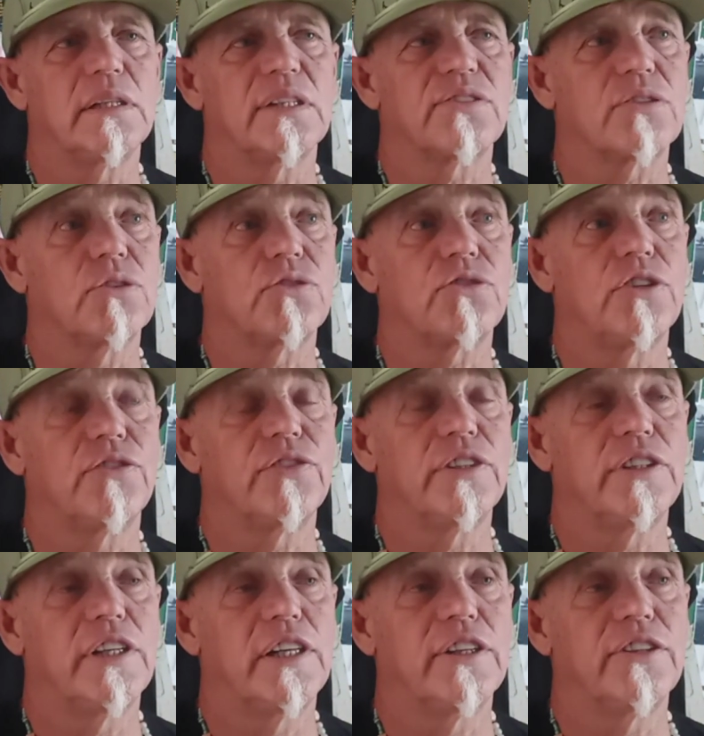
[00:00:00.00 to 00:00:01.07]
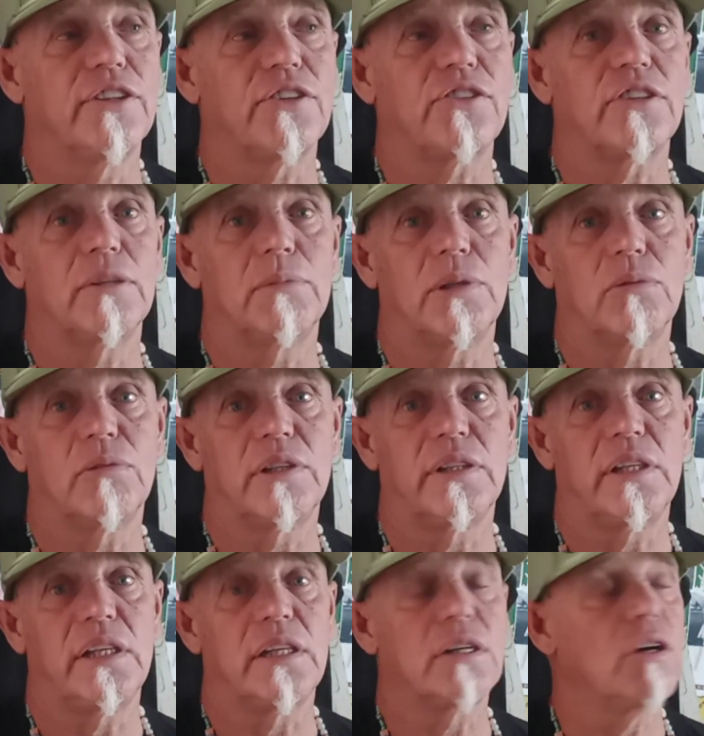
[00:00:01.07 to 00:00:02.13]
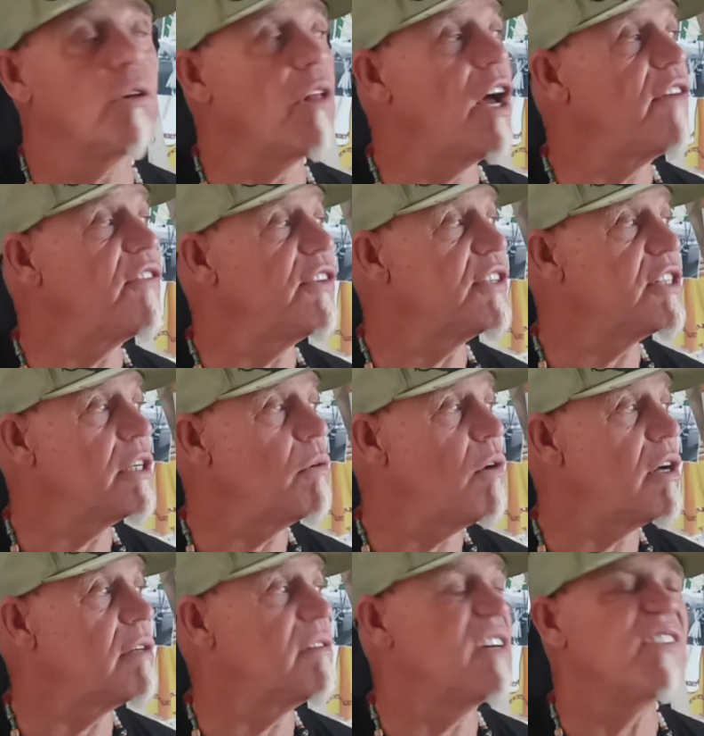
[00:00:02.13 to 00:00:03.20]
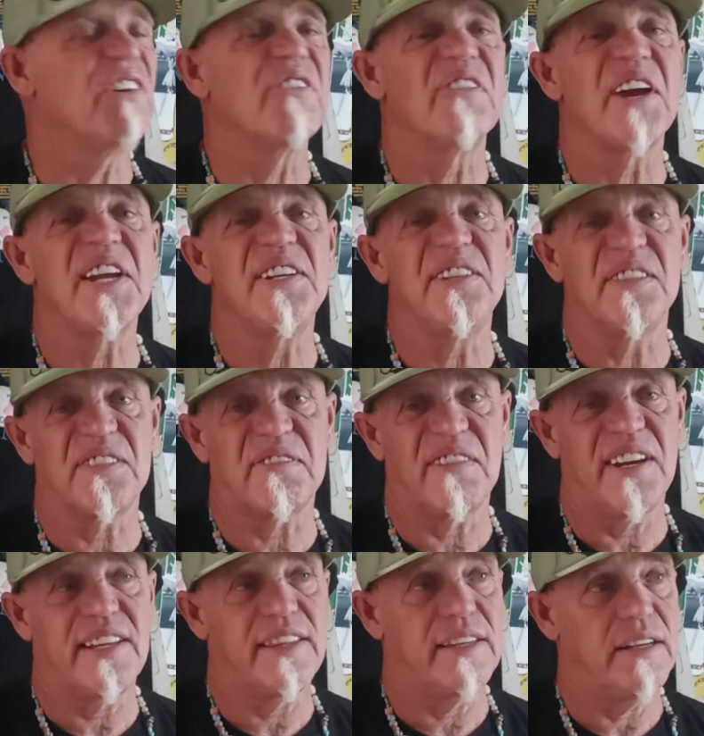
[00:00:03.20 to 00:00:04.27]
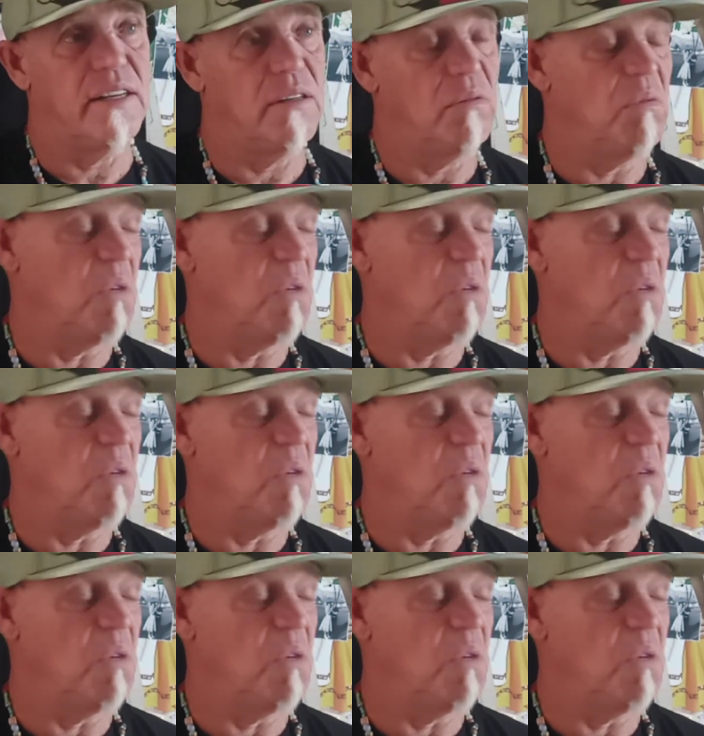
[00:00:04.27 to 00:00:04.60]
Let's go surfing there in the summer when the eco life in the Tijuana River rages right there.